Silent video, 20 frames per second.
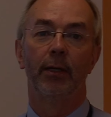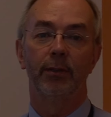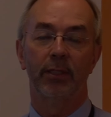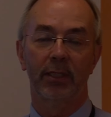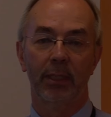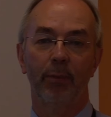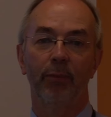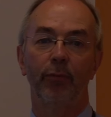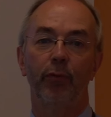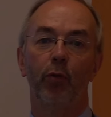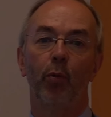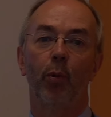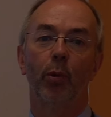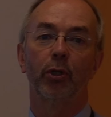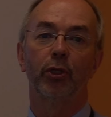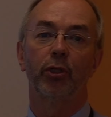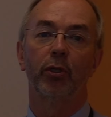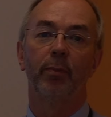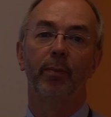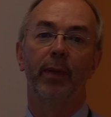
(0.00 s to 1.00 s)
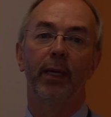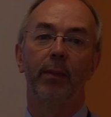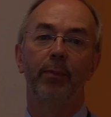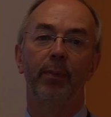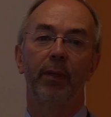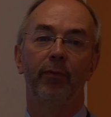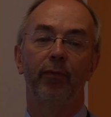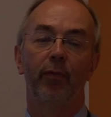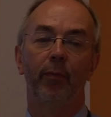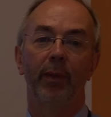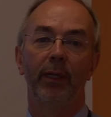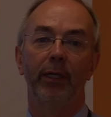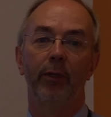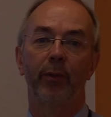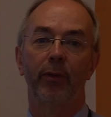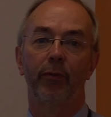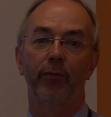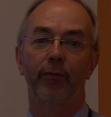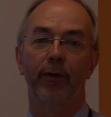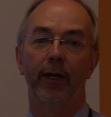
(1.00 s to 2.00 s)
Some of you watching may be familiar
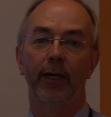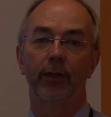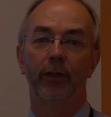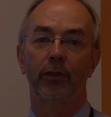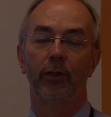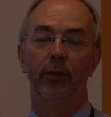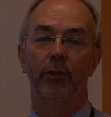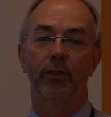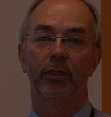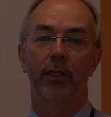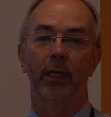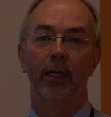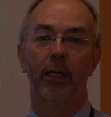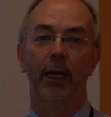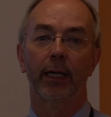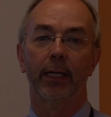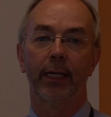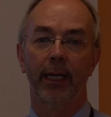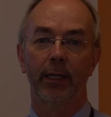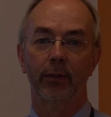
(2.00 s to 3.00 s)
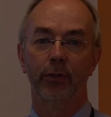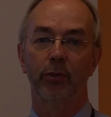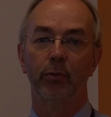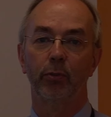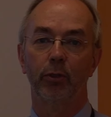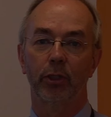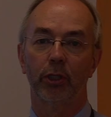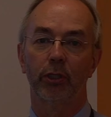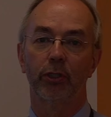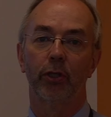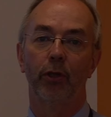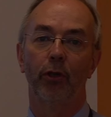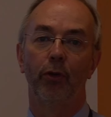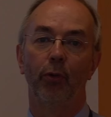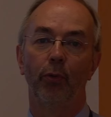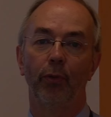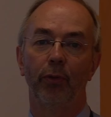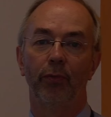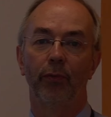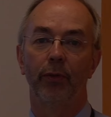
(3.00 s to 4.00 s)
with the fact that a council just
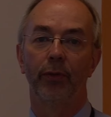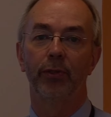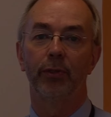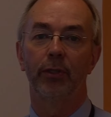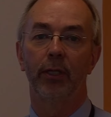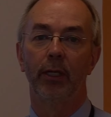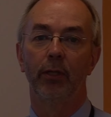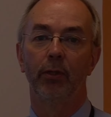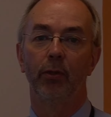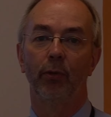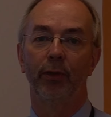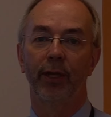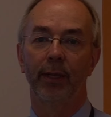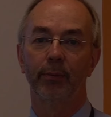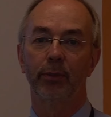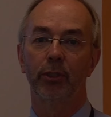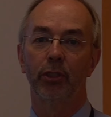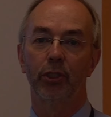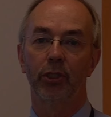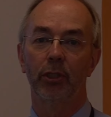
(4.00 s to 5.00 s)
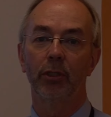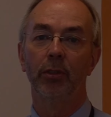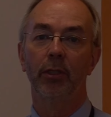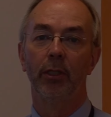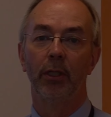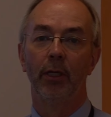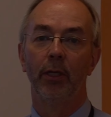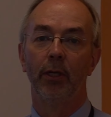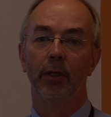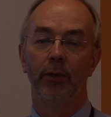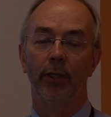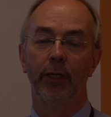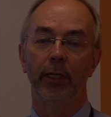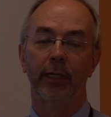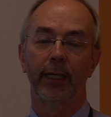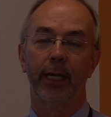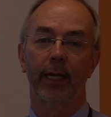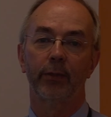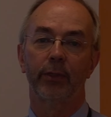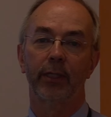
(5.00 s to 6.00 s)
north of us in Northamptonshire,
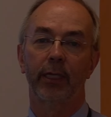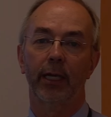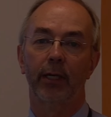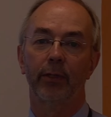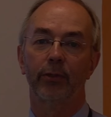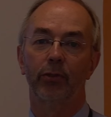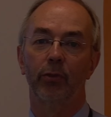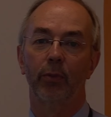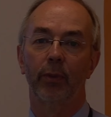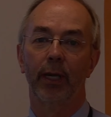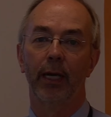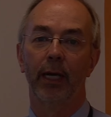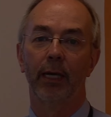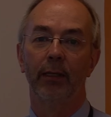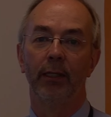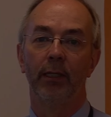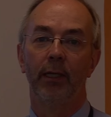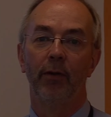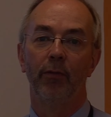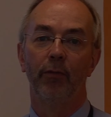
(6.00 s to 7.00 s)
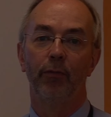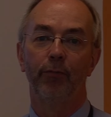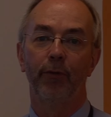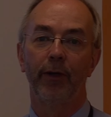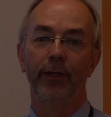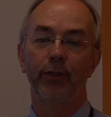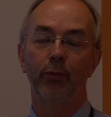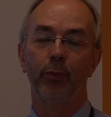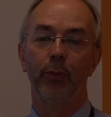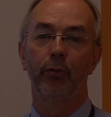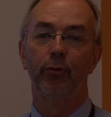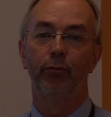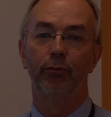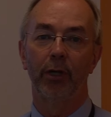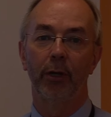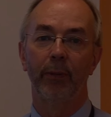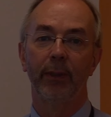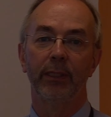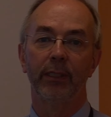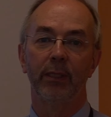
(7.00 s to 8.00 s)
the county council there, faced with
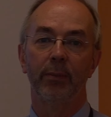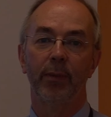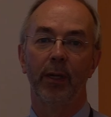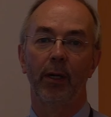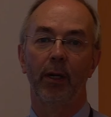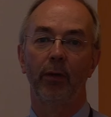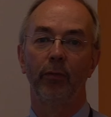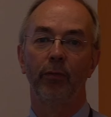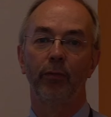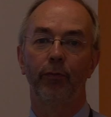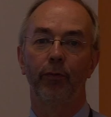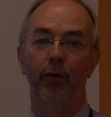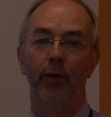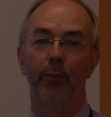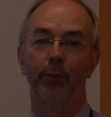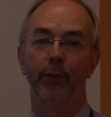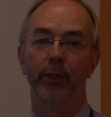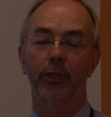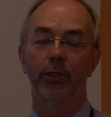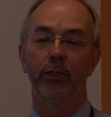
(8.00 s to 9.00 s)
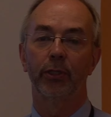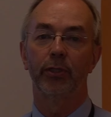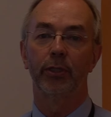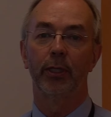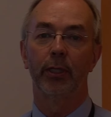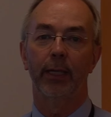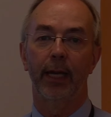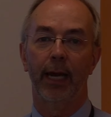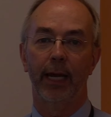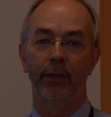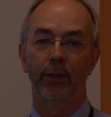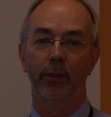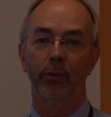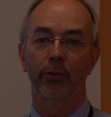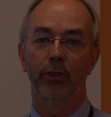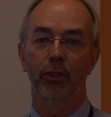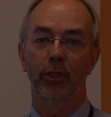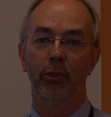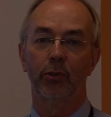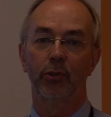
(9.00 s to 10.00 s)
growing demand for pressures in
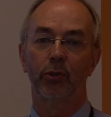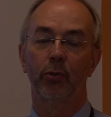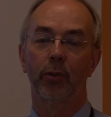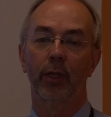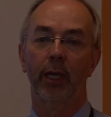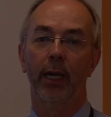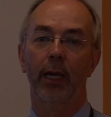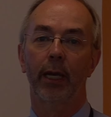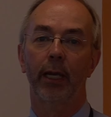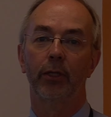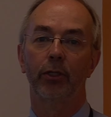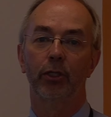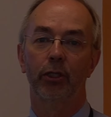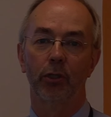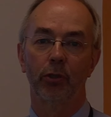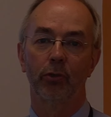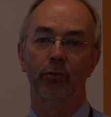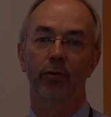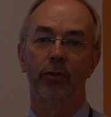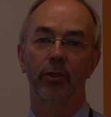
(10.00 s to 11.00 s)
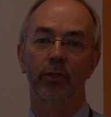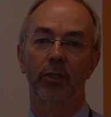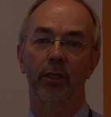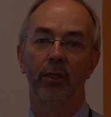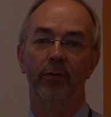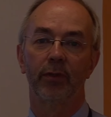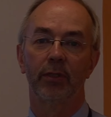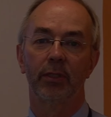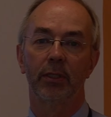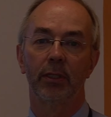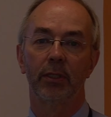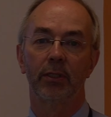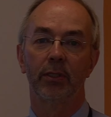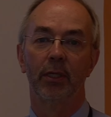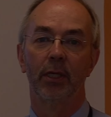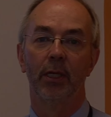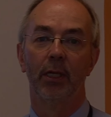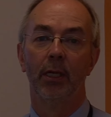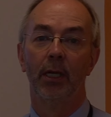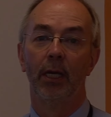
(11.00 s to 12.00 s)
adult social care, children's
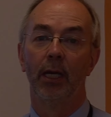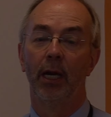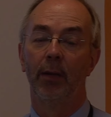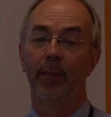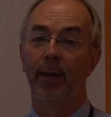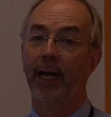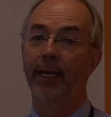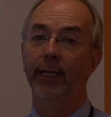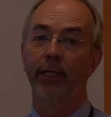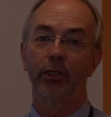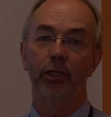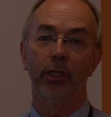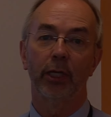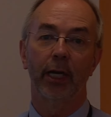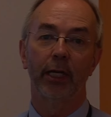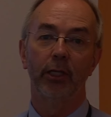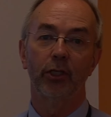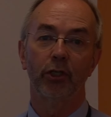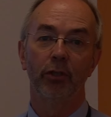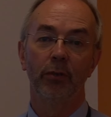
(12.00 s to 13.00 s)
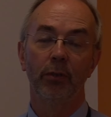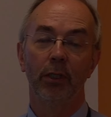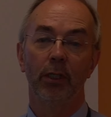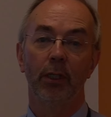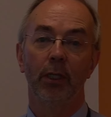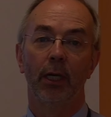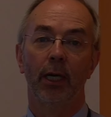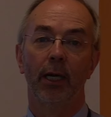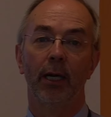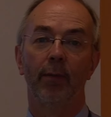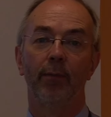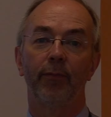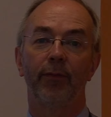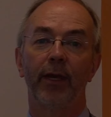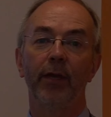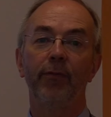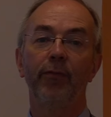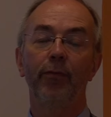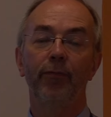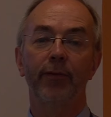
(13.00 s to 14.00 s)
services, and education,
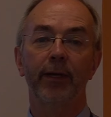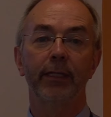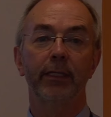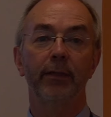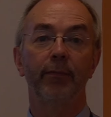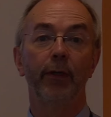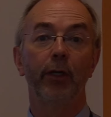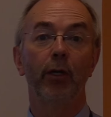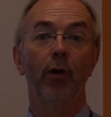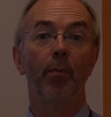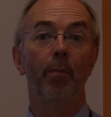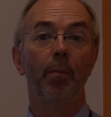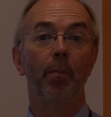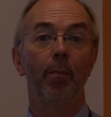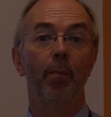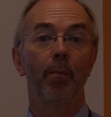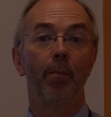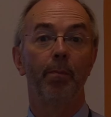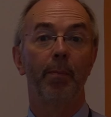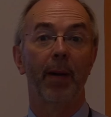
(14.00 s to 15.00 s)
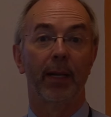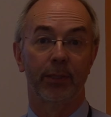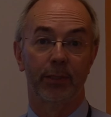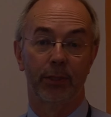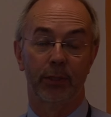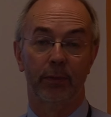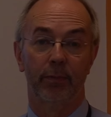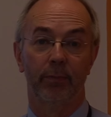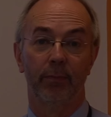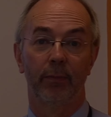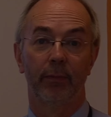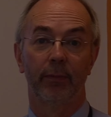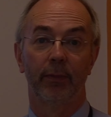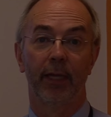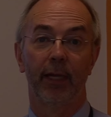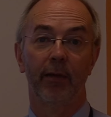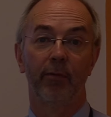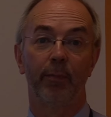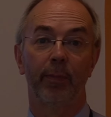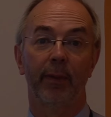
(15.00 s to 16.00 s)
they've effectively gone bust.
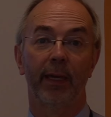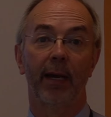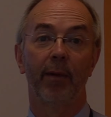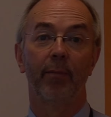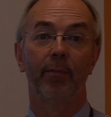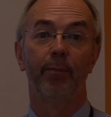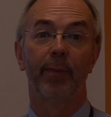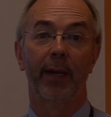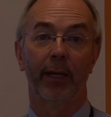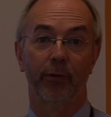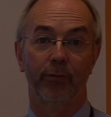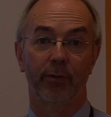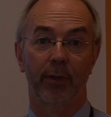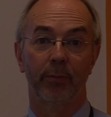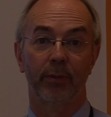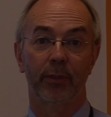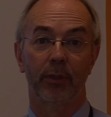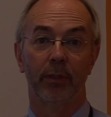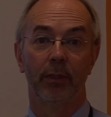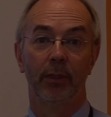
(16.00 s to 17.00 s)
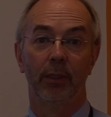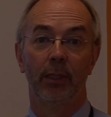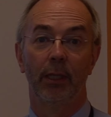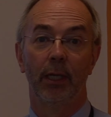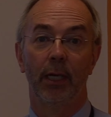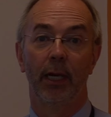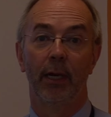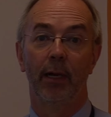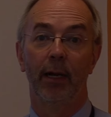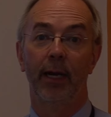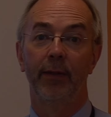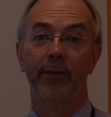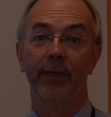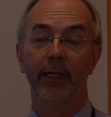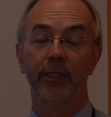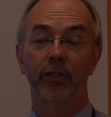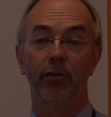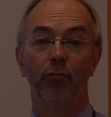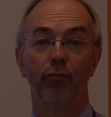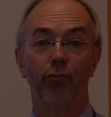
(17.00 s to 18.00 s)
They've become bankrupt. And
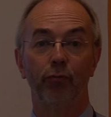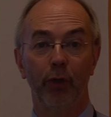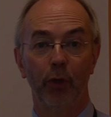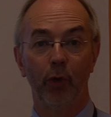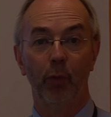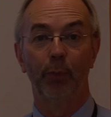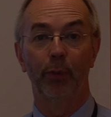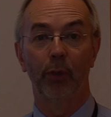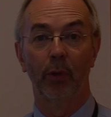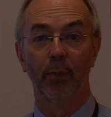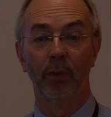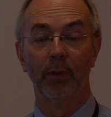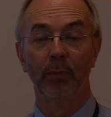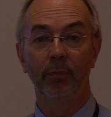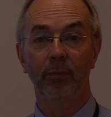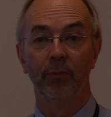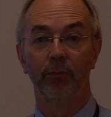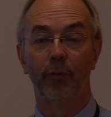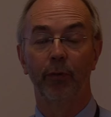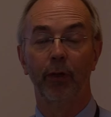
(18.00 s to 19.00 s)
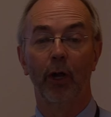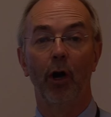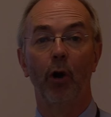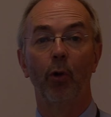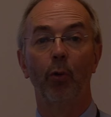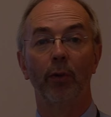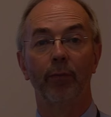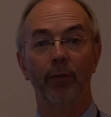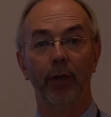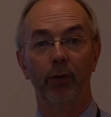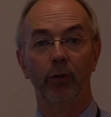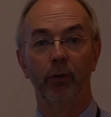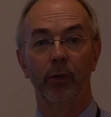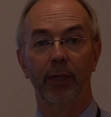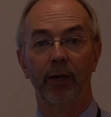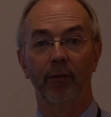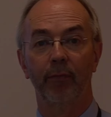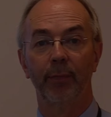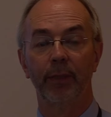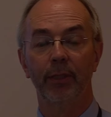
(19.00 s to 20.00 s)
that's a real problem for the whole of local
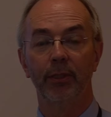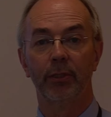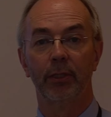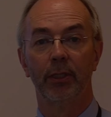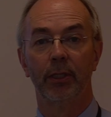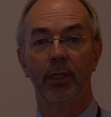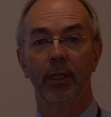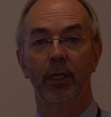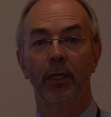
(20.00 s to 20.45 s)
government.